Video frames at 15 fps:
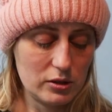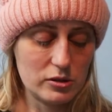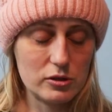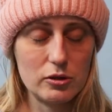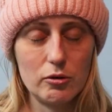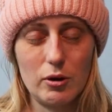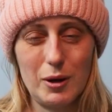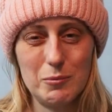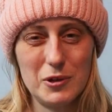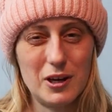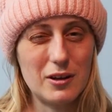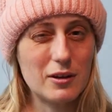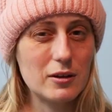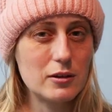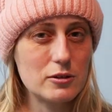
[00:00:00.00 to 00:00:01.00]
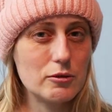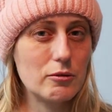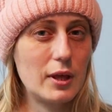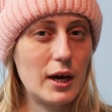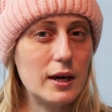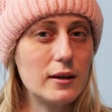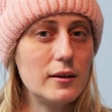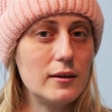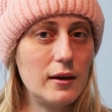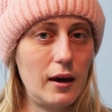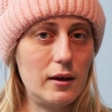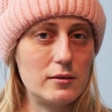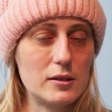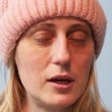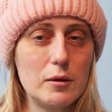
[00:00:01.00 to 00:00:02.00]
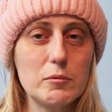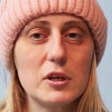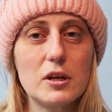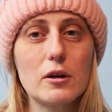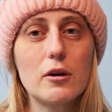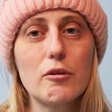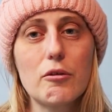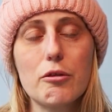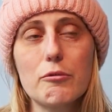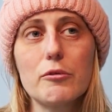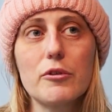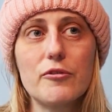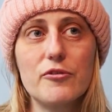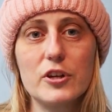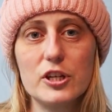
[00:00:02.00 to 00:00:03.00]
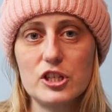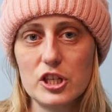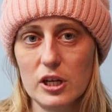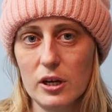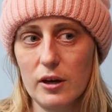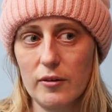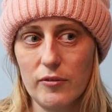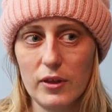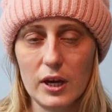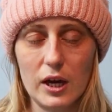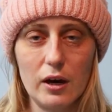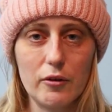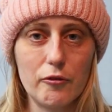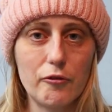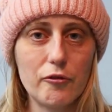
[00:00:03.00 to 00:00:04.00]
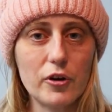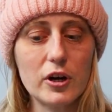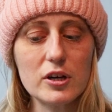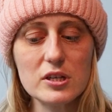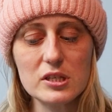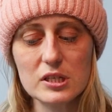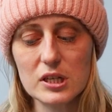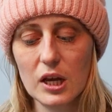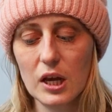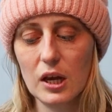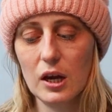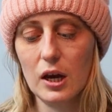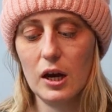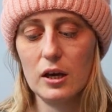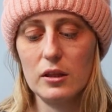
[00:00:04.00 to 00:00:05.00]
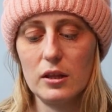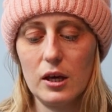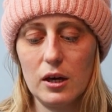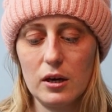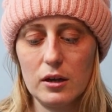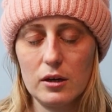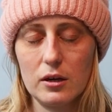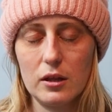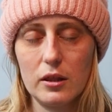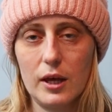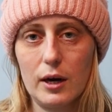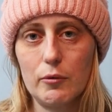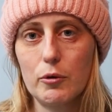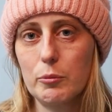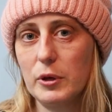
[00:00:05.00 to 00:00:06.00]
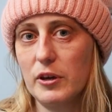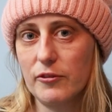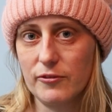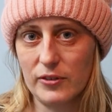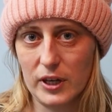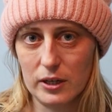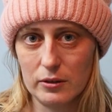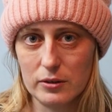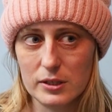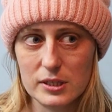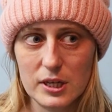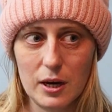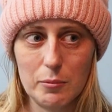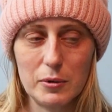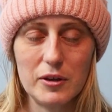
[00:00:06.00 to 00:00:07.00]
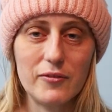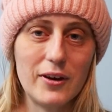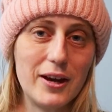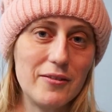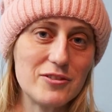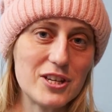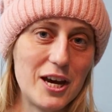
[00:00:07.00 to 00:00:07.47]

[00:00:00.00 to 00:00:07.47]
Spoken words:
So I'm not going to do that yet. I'm going to go through the finishing of the gown first, and then that will be a final step if I have